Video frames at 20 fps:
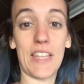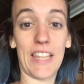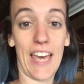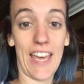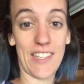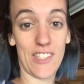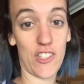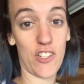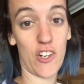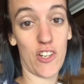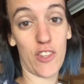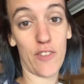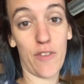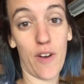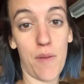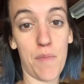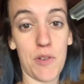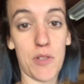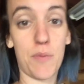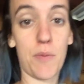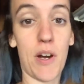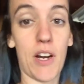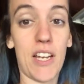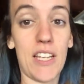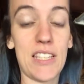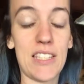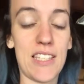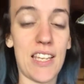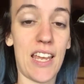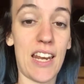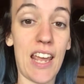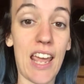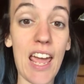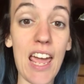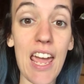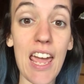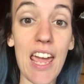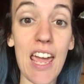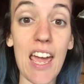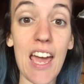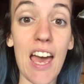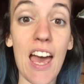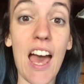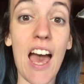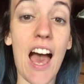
last year at the farmer's market and said, hey,